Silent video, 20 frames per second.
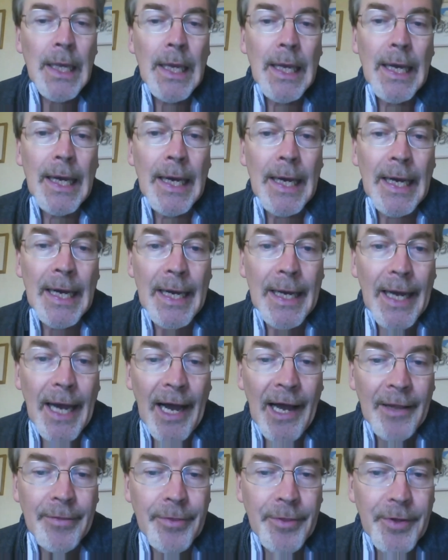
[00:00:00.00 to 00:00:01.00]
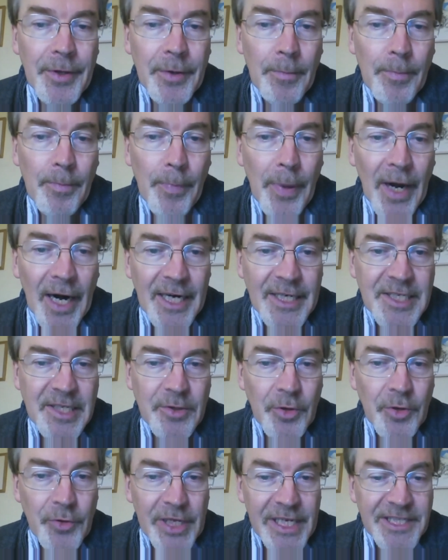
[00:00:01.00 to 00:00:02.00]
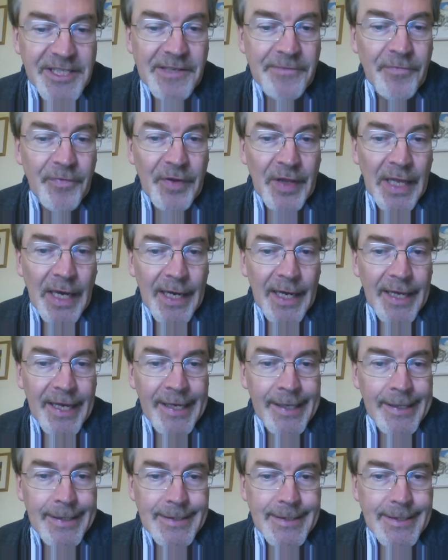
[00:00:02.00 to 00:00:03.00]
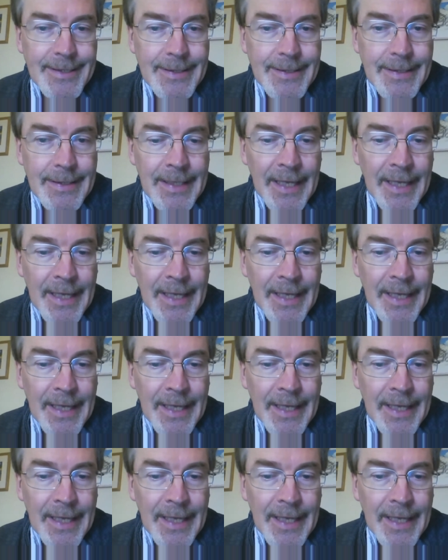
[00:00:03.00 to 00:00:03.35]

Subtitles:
And part of the reason for that is